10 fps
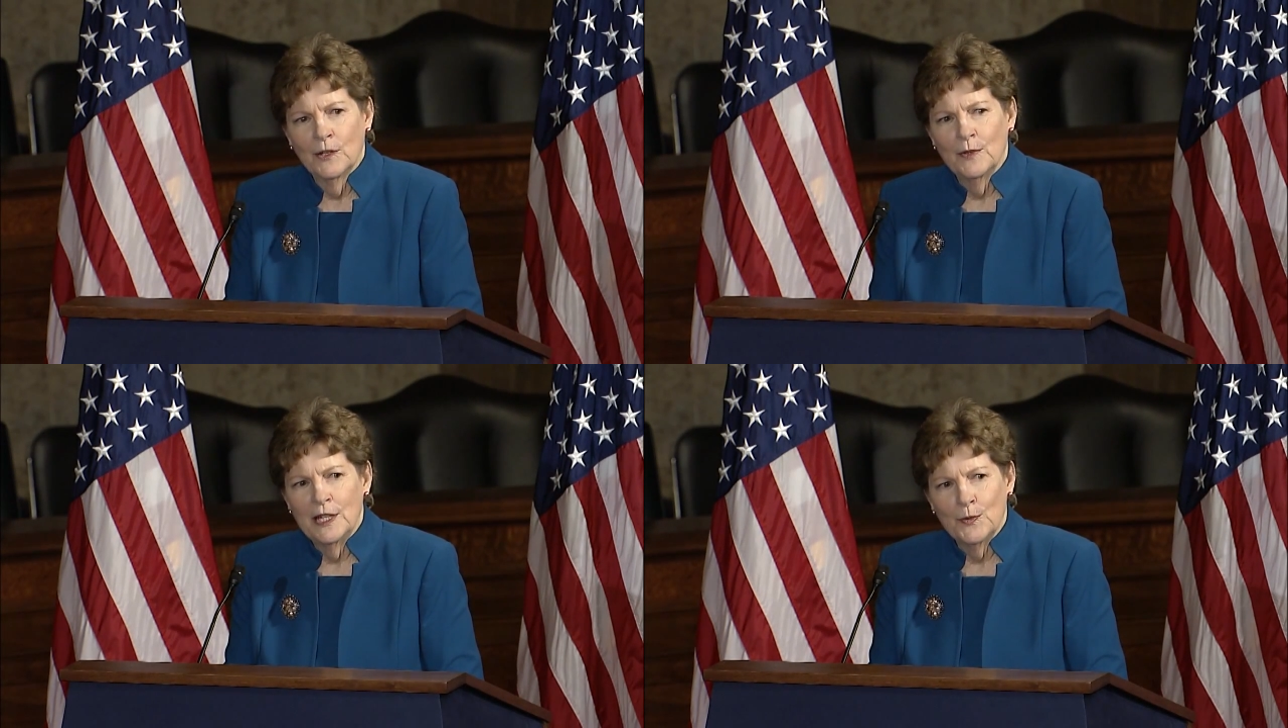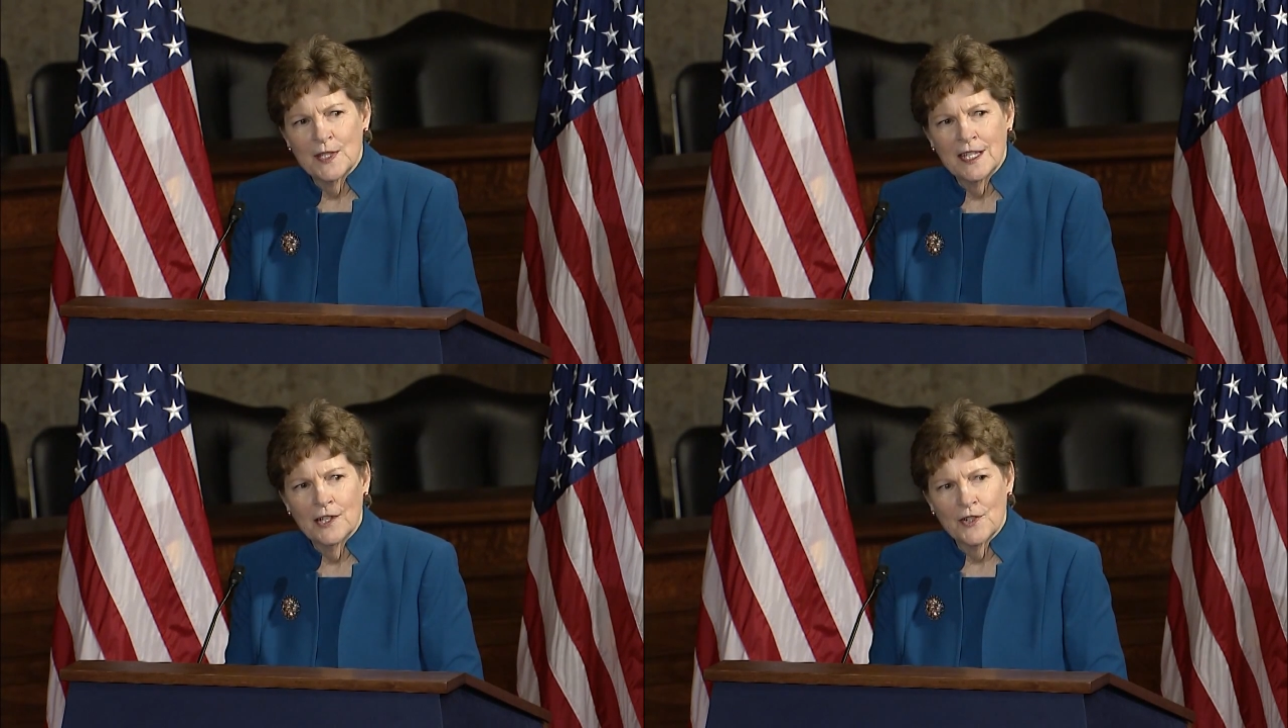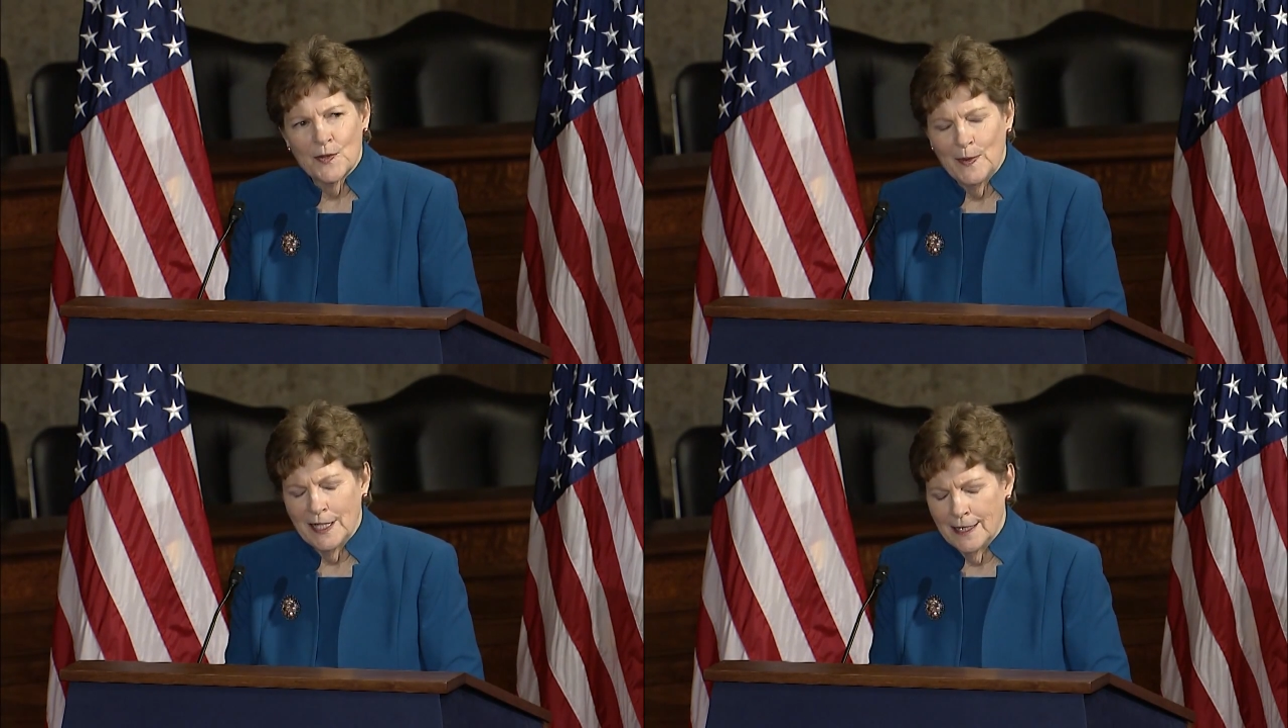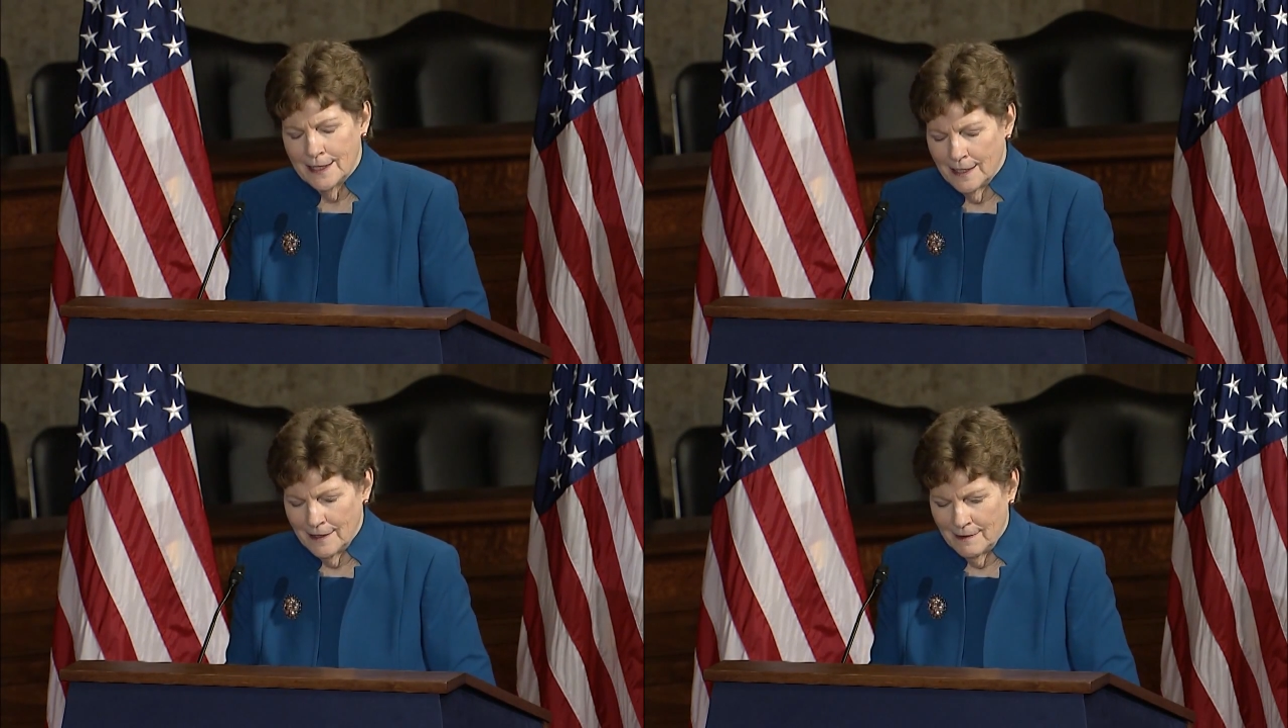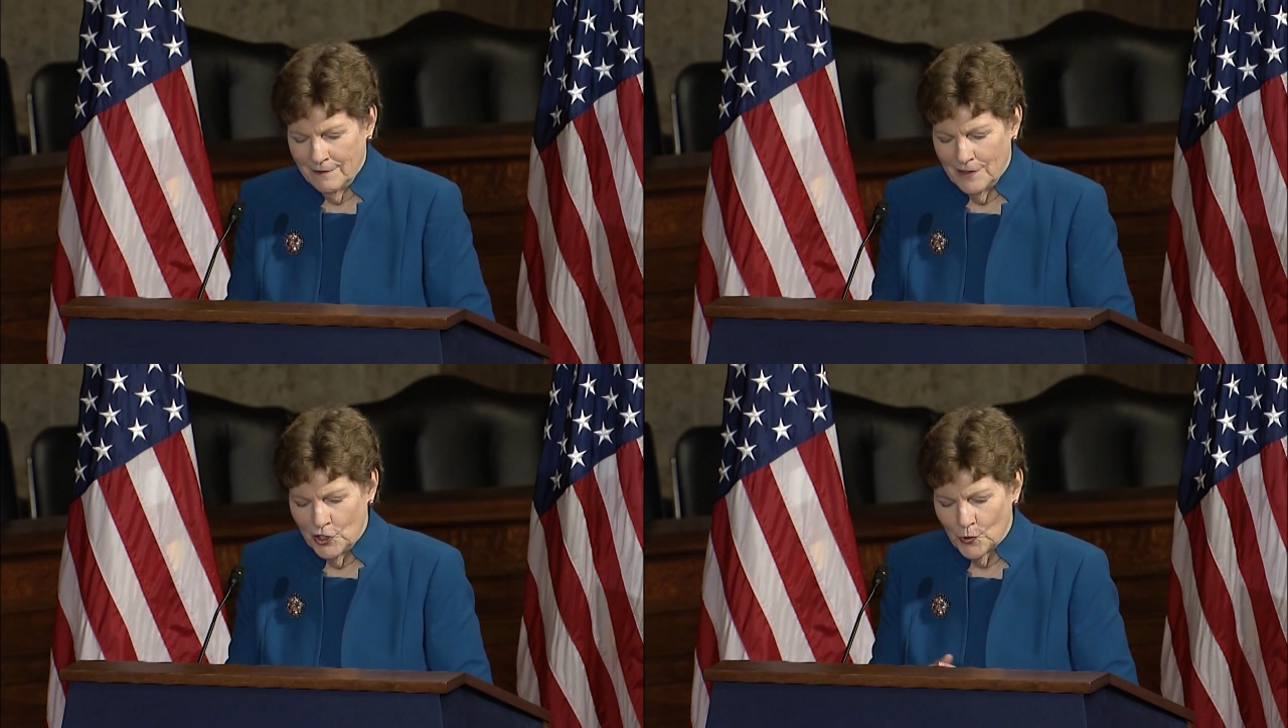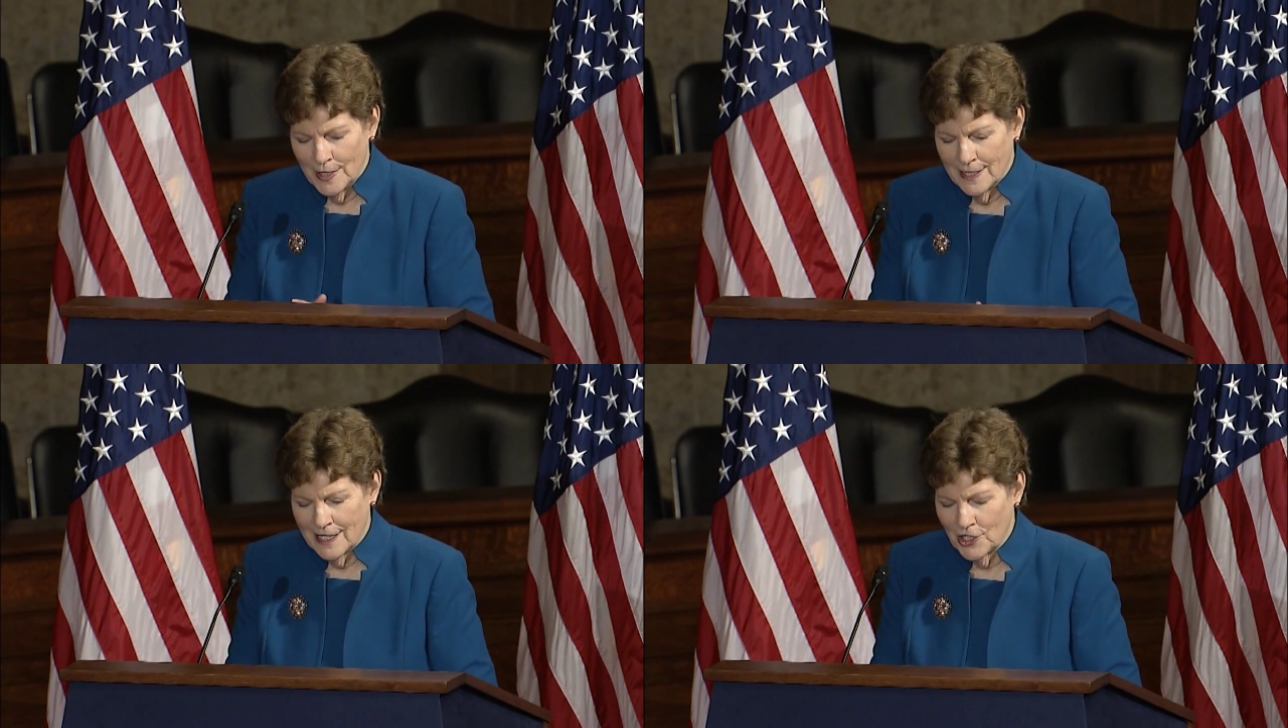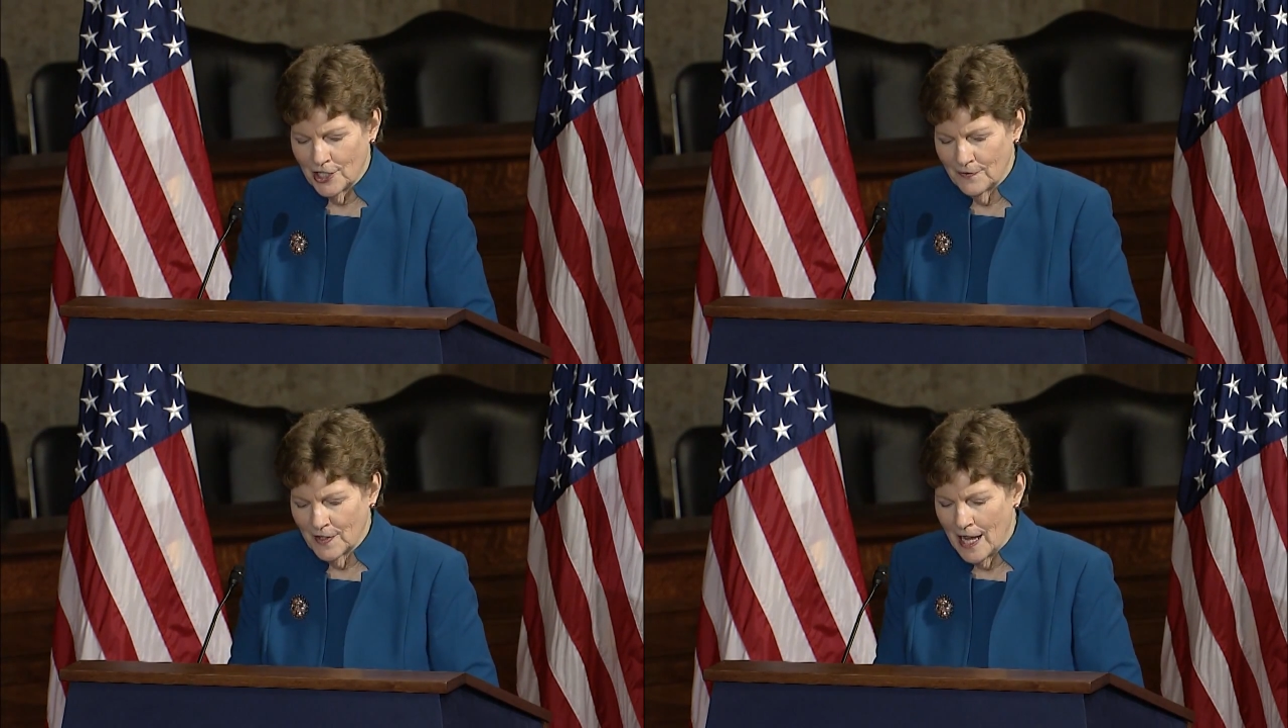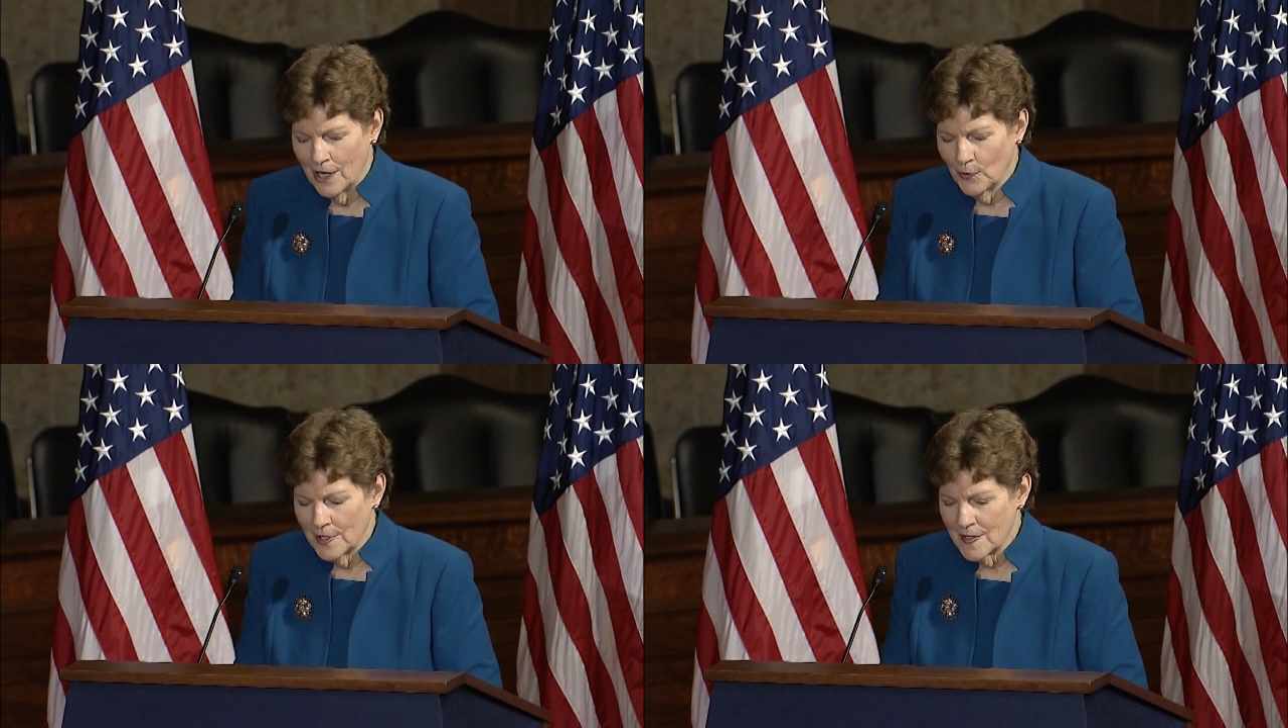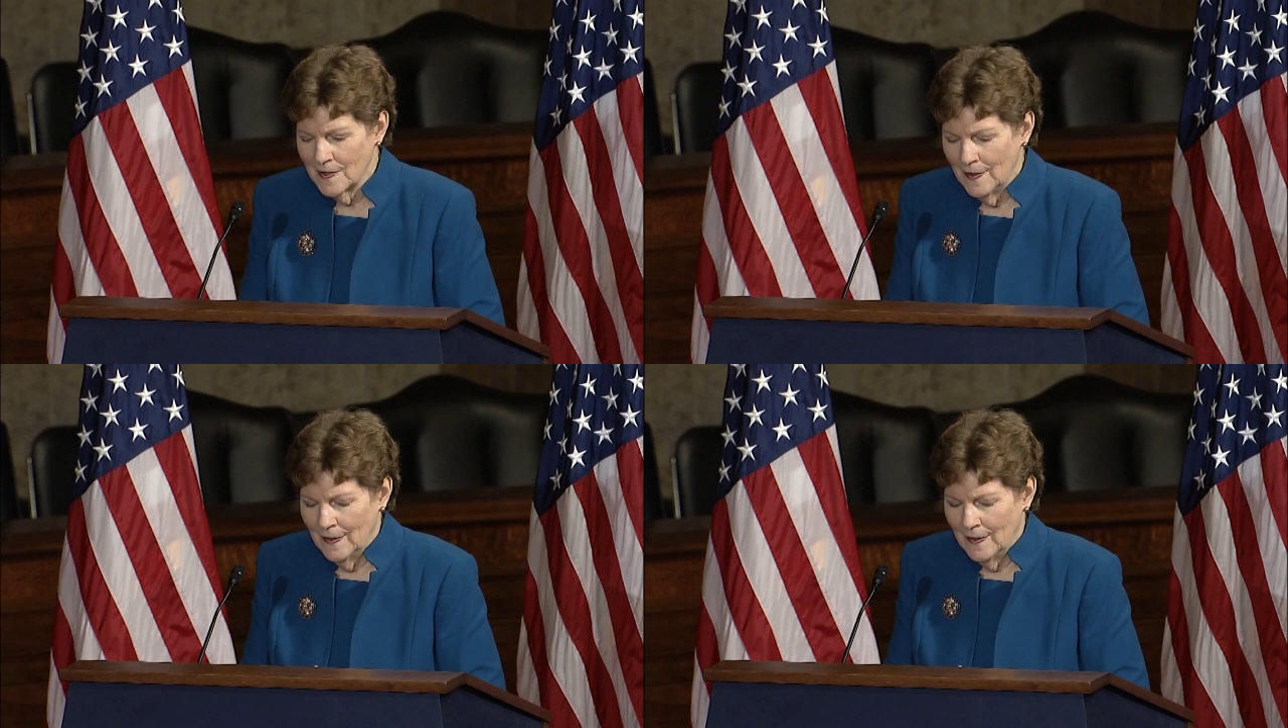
when he was here speaking to the joint session of Congress,